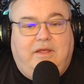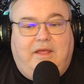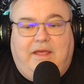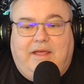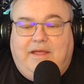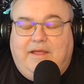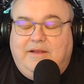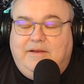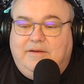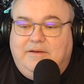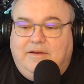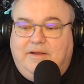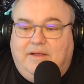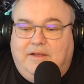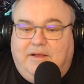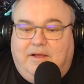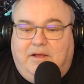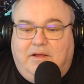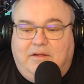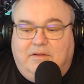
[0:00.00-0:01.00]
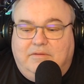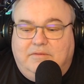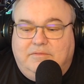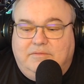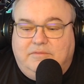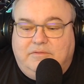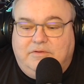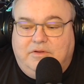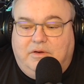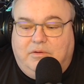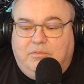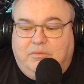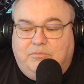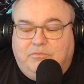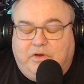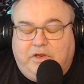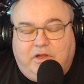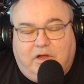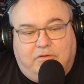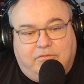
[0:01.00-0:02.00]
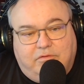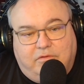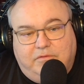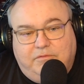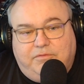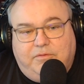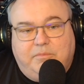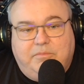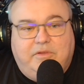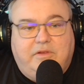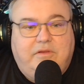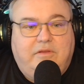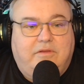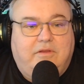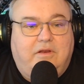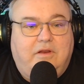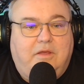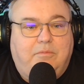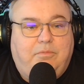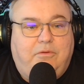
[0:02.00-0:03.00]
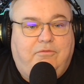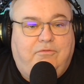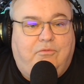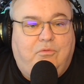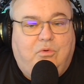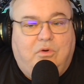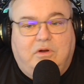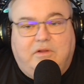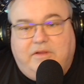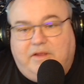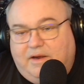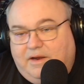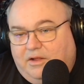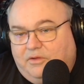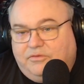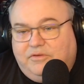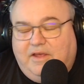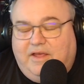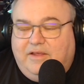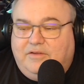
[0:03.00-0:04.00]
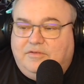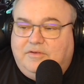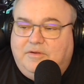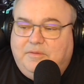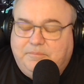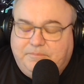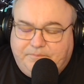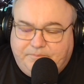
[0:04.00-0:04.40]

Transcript: and I'm recovering from the night before, and then I'll test.